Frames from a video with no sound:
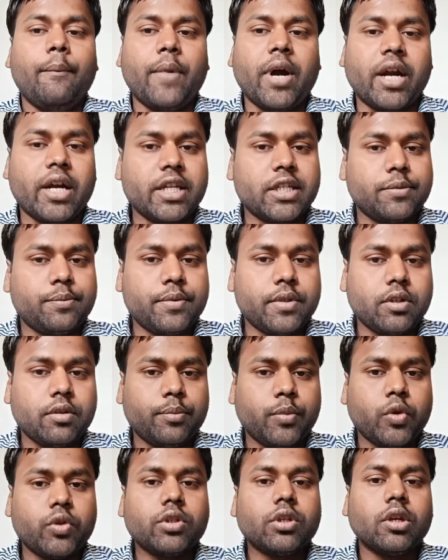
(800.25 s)
market assessment
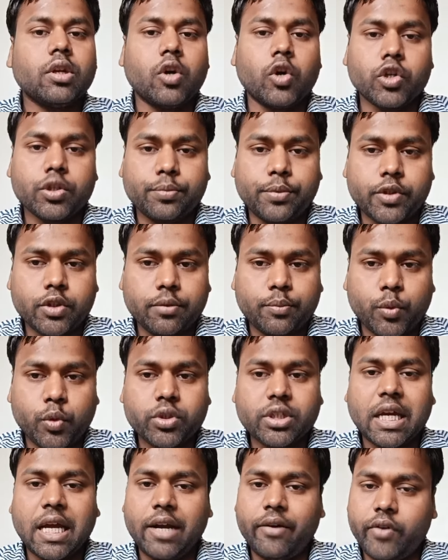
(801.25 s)
approach, cost plus
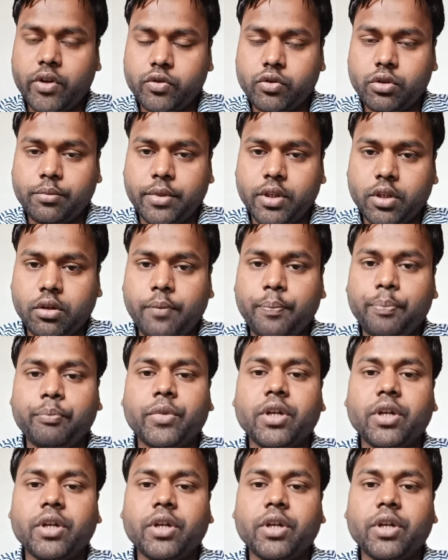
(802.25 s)
approach, and residual method.